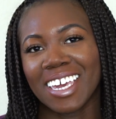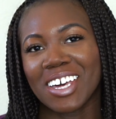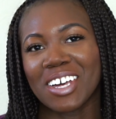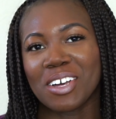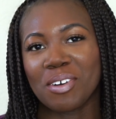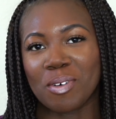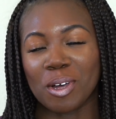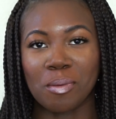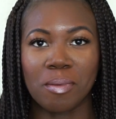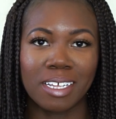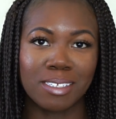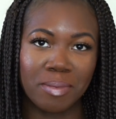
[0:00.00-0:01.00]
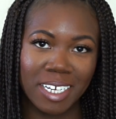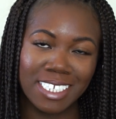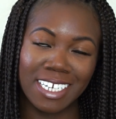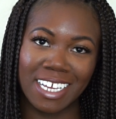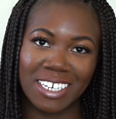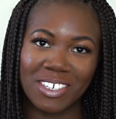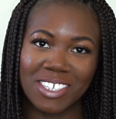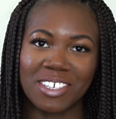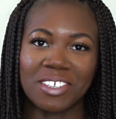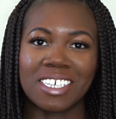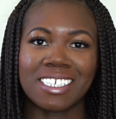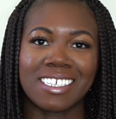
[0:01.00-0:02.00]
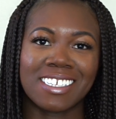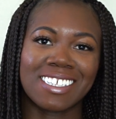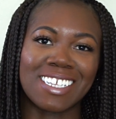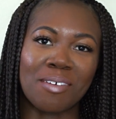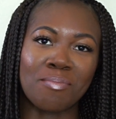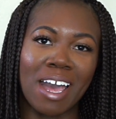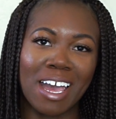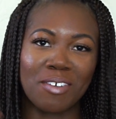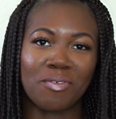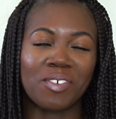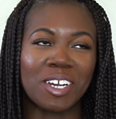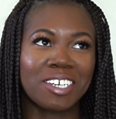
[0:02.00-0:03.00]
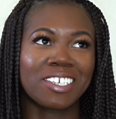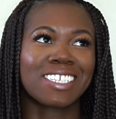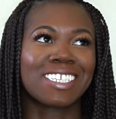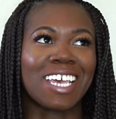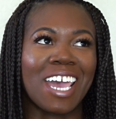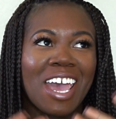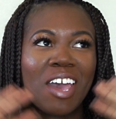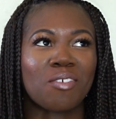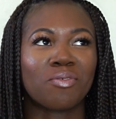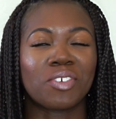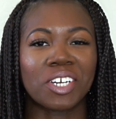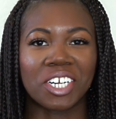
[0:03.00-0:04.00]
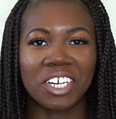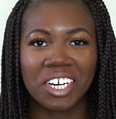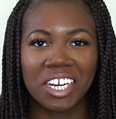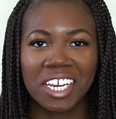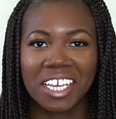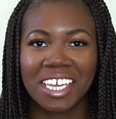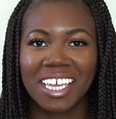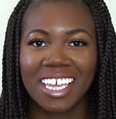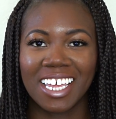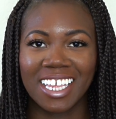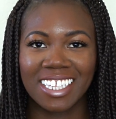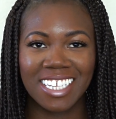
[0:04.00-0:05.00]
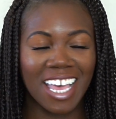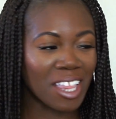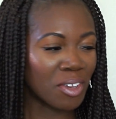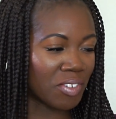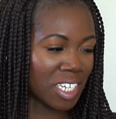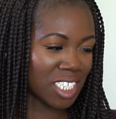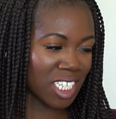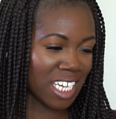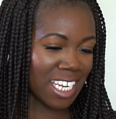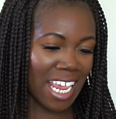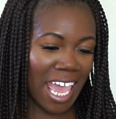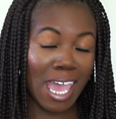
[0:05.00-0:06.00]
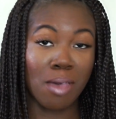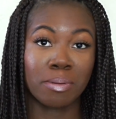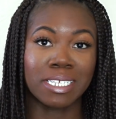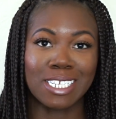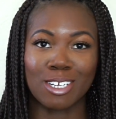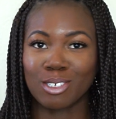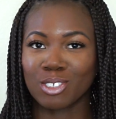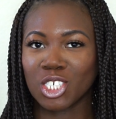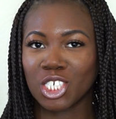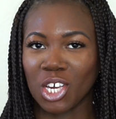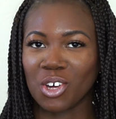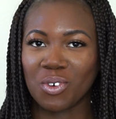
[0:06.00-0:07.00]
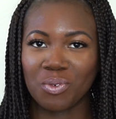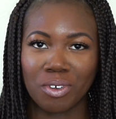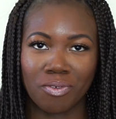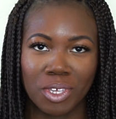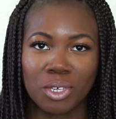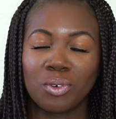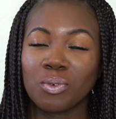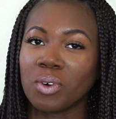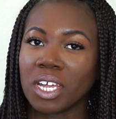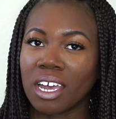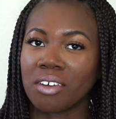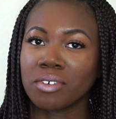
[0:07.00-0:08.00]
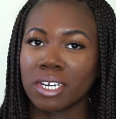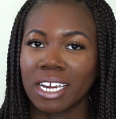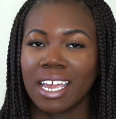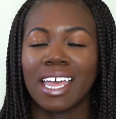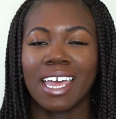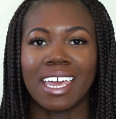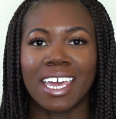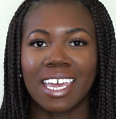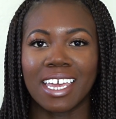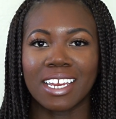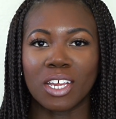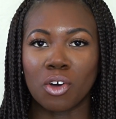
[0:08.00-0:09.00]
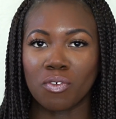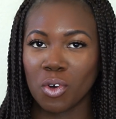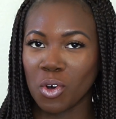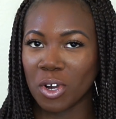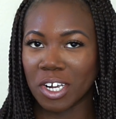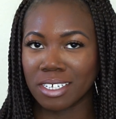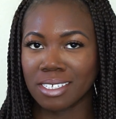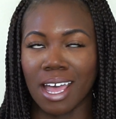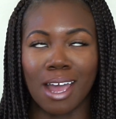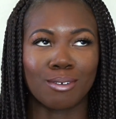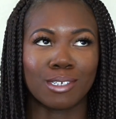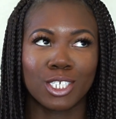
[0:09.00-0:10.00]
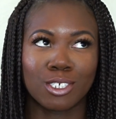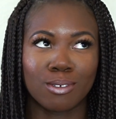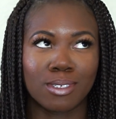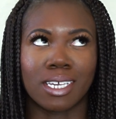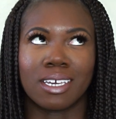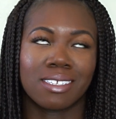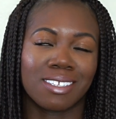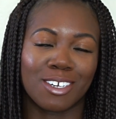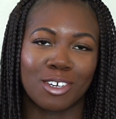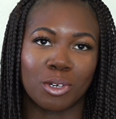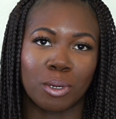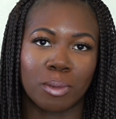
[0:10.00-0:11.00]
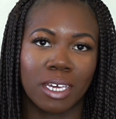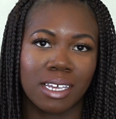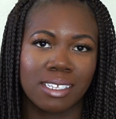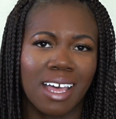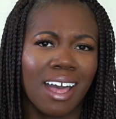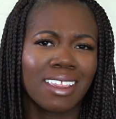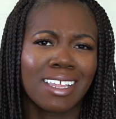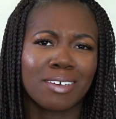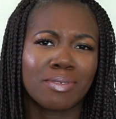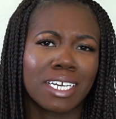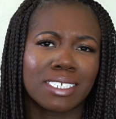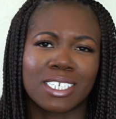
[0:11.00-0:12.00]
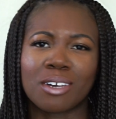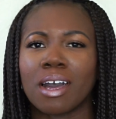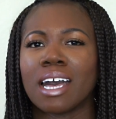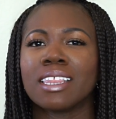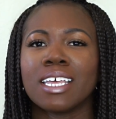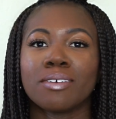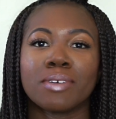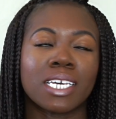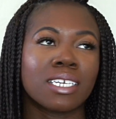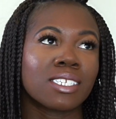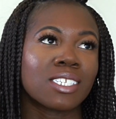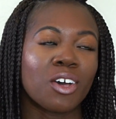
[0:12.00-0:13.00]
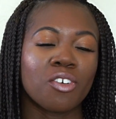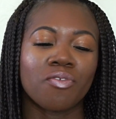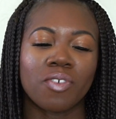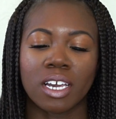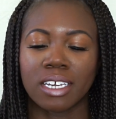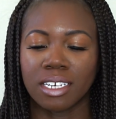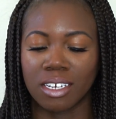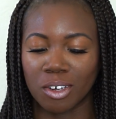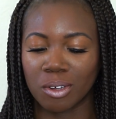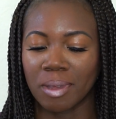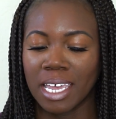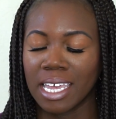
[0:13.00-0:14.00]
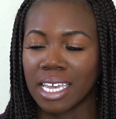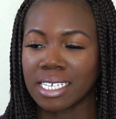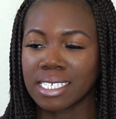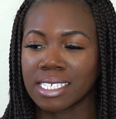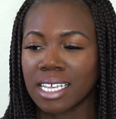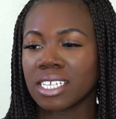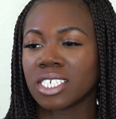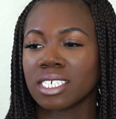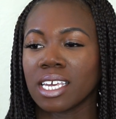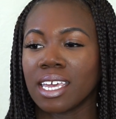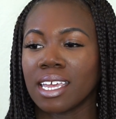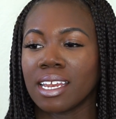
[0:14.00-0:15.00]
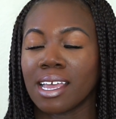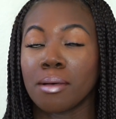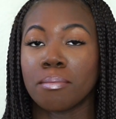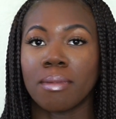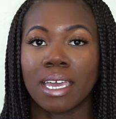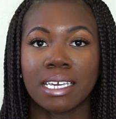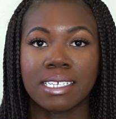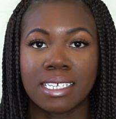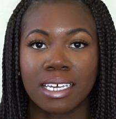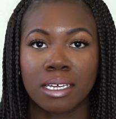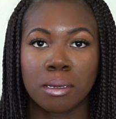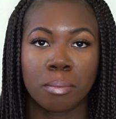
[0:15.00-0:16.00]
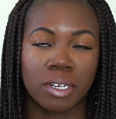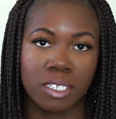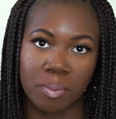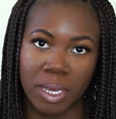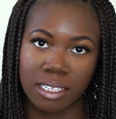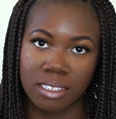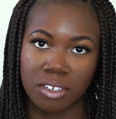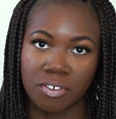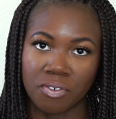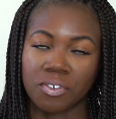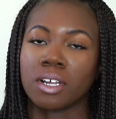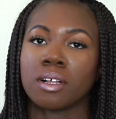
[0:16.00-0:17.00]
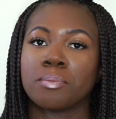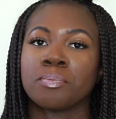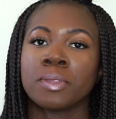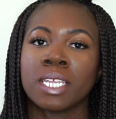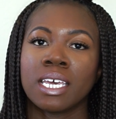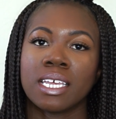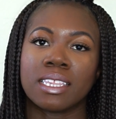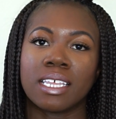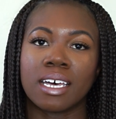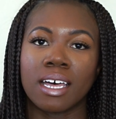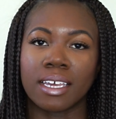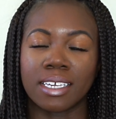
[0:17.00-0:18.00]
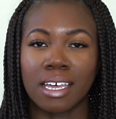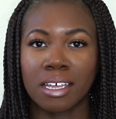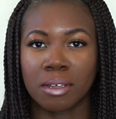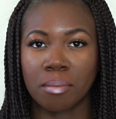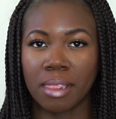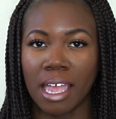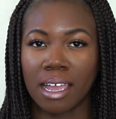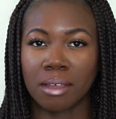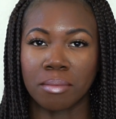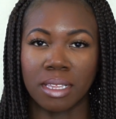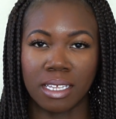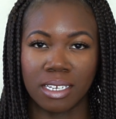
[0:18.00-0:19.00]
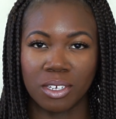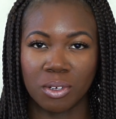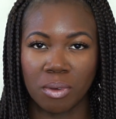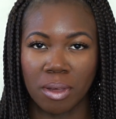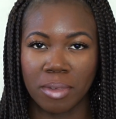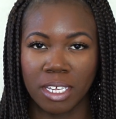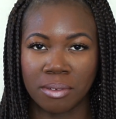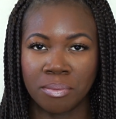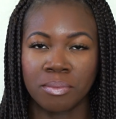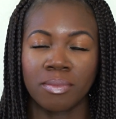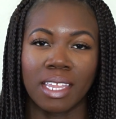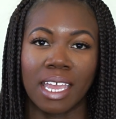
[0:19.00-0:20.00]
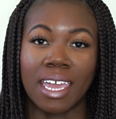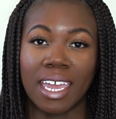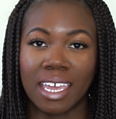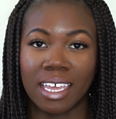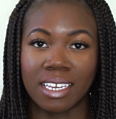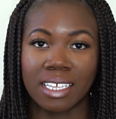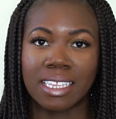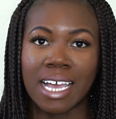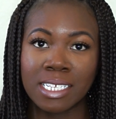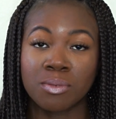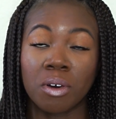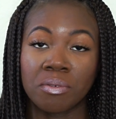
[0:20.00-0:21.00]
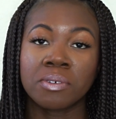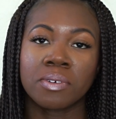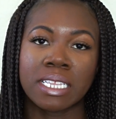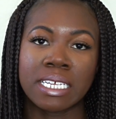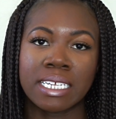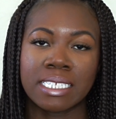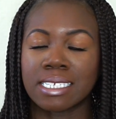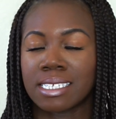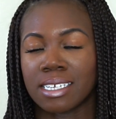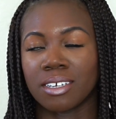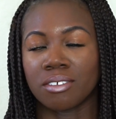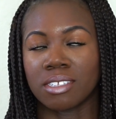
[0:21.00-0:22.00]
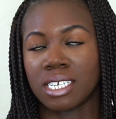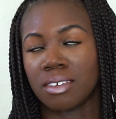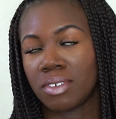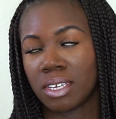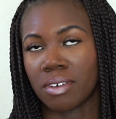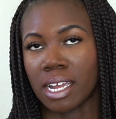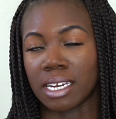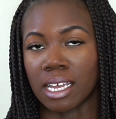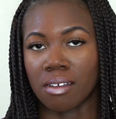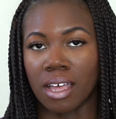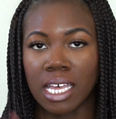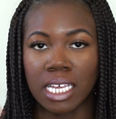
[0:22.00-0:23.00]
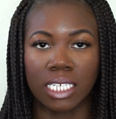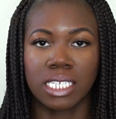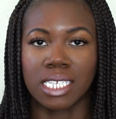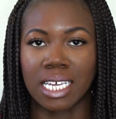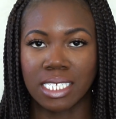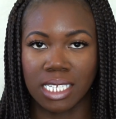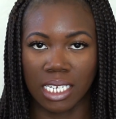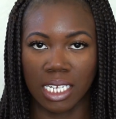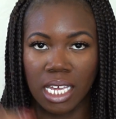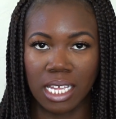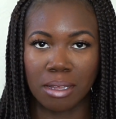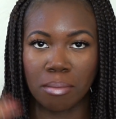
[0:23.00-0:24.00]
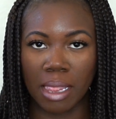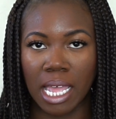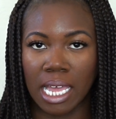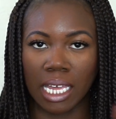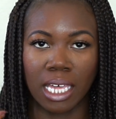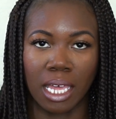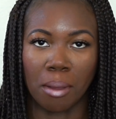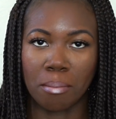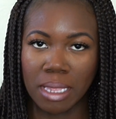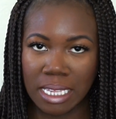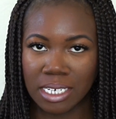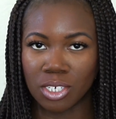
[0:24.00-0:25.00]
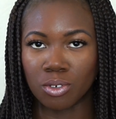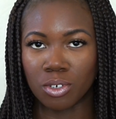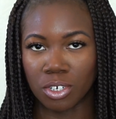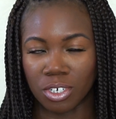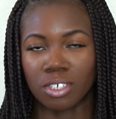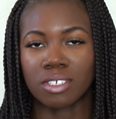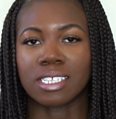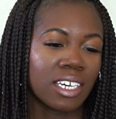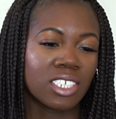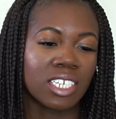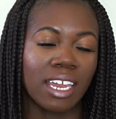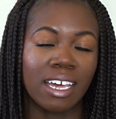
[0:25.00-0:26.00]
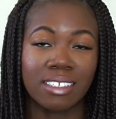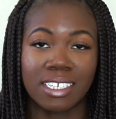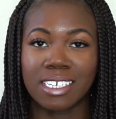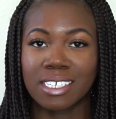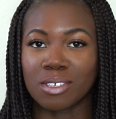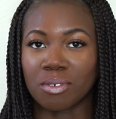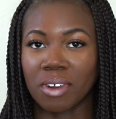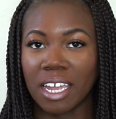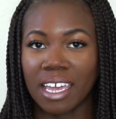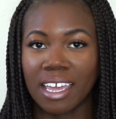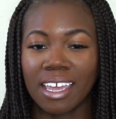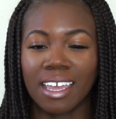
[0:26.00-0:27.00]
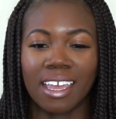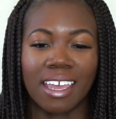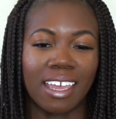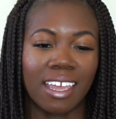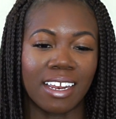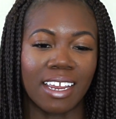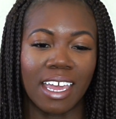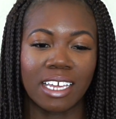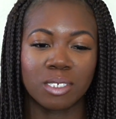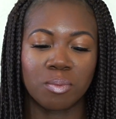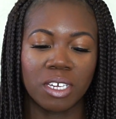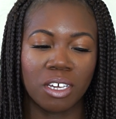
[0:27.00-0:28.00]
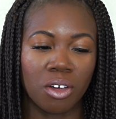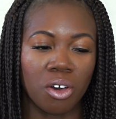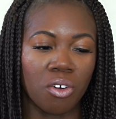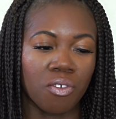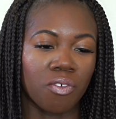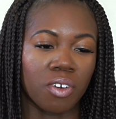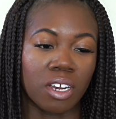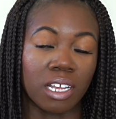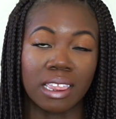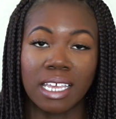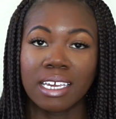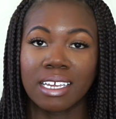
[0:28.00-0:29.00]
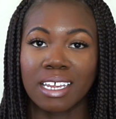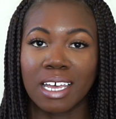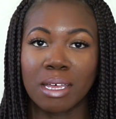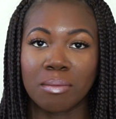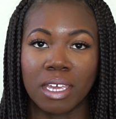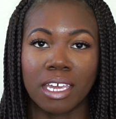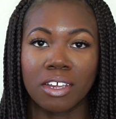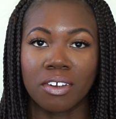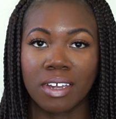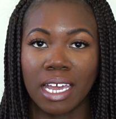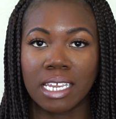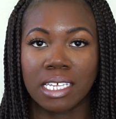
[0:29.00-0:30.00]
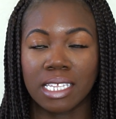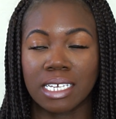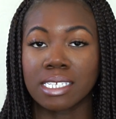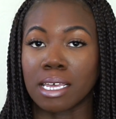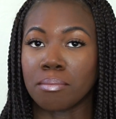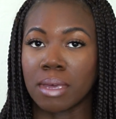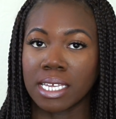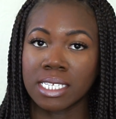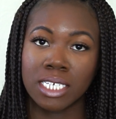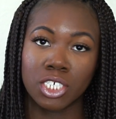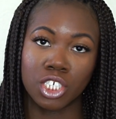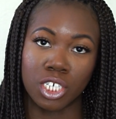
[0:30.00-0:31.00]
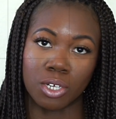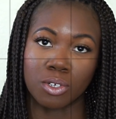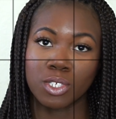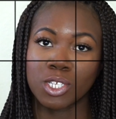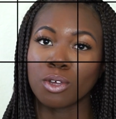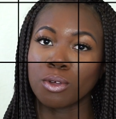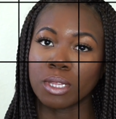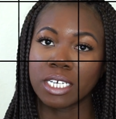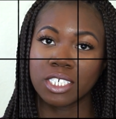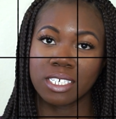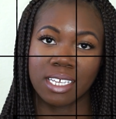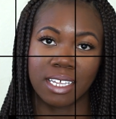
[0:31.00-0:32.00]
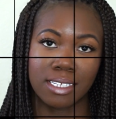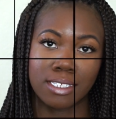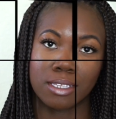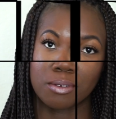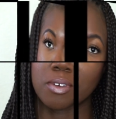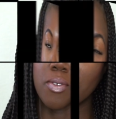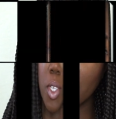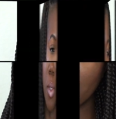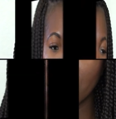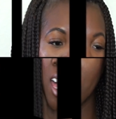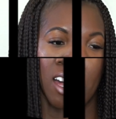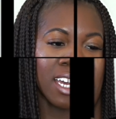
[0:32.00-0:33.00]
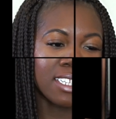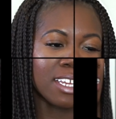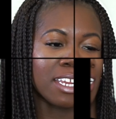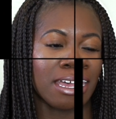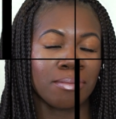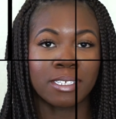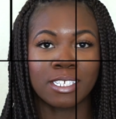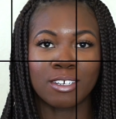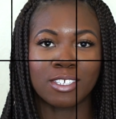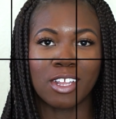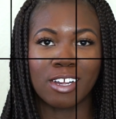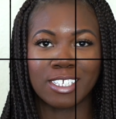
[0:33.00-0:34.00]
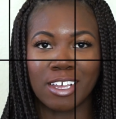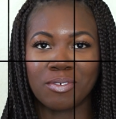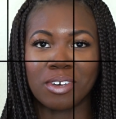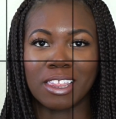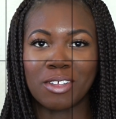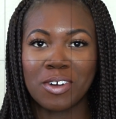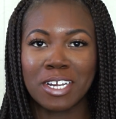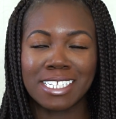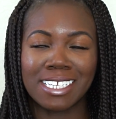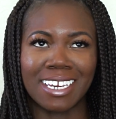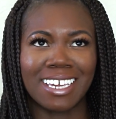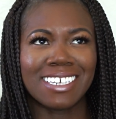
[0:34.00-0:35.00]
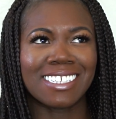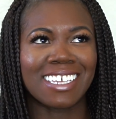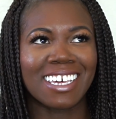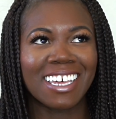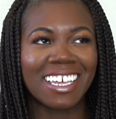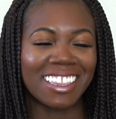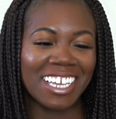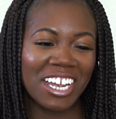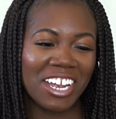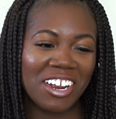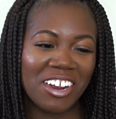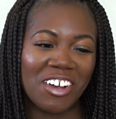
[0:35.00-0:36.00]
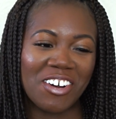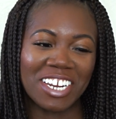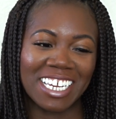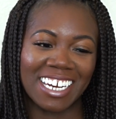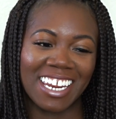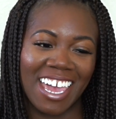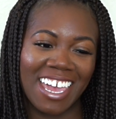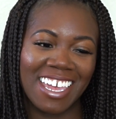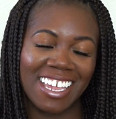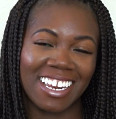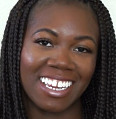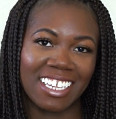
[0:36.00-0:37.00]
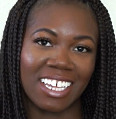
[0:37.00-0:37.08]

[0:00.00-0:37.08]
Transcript: y'all, welcome back to my channel. So this is my first ever television episode, show, review, whatever. And of course, I would choose Insecure because I love that show. I love it. It's so fucking dope. It's such an amazing perspective from the young black millennial woman and that's what we really need to see on TV right now. Us, as in young black millennial girls. Shout out to Issa Rae and HBO for linking up and creating this amazing show. So let's just get into the review. Okay, so the episode starts off with Lawrence and Issa. They're on a date.